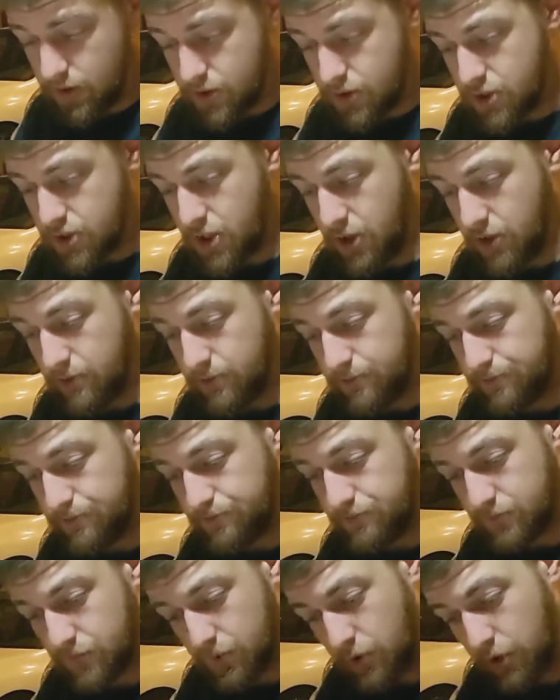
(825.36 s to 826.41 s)
So,
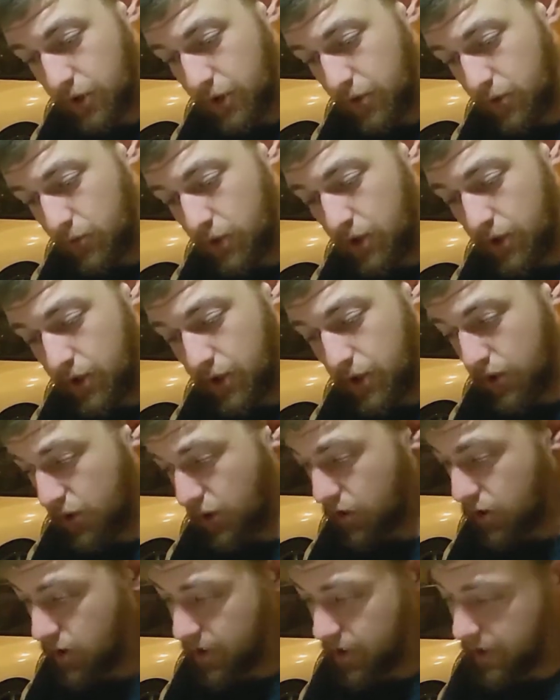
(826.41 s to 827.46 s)
looking really good and
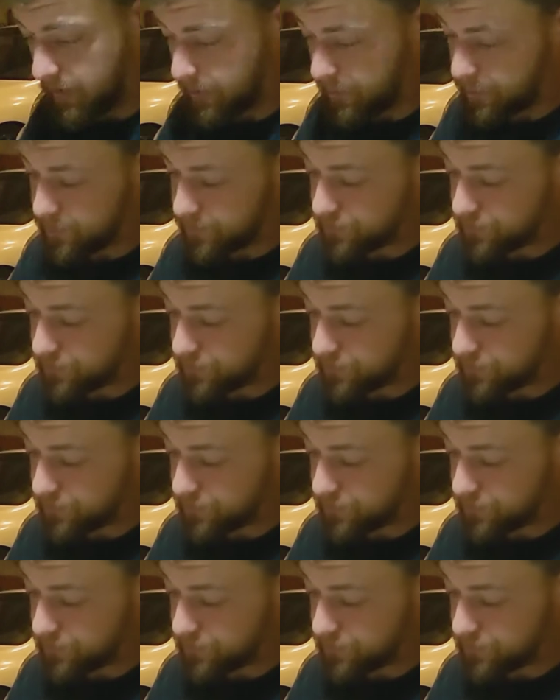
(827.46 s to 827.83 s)
clean.